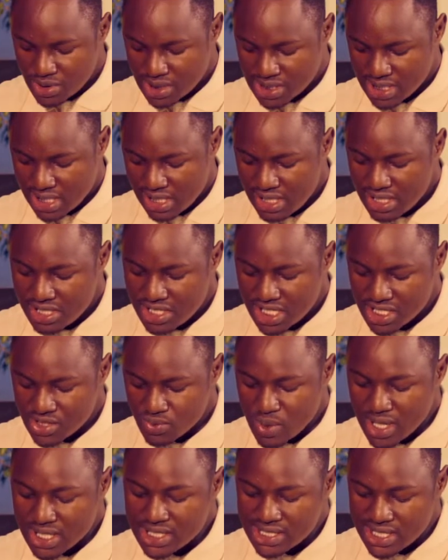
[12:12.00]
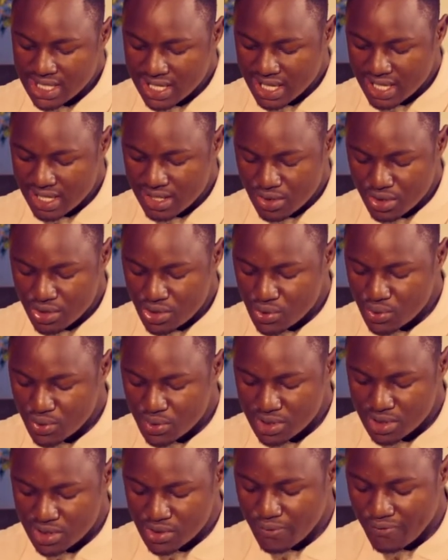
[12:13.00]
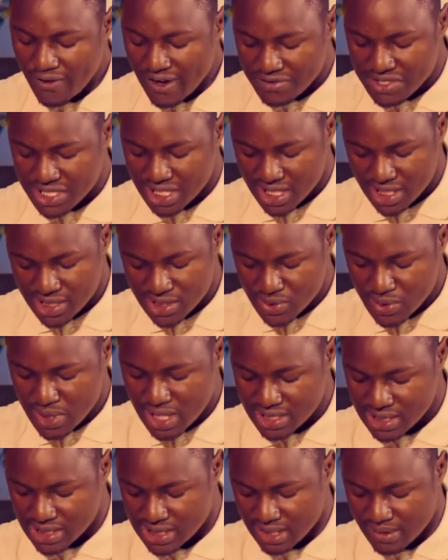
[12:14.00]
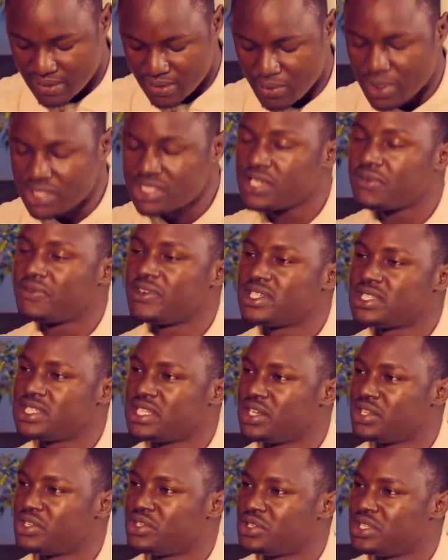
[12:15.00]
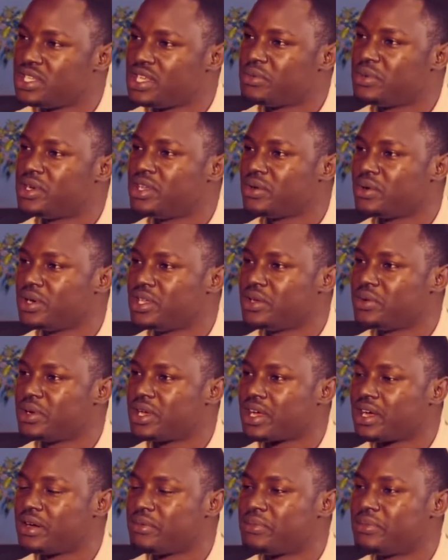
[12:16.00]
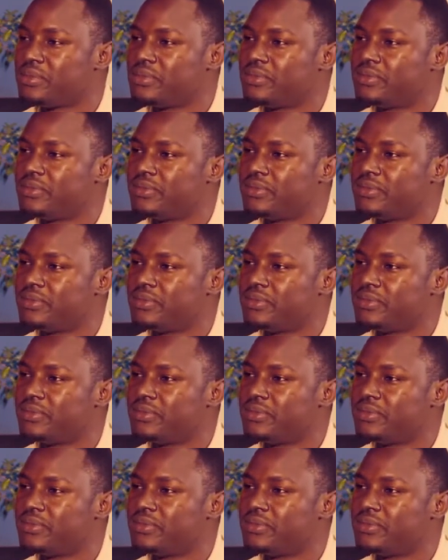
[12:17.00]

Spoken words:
these ones, I'll need just 1 second or 2 to 5 seconds to answer. What's the first thing you do in the morning when you wake up?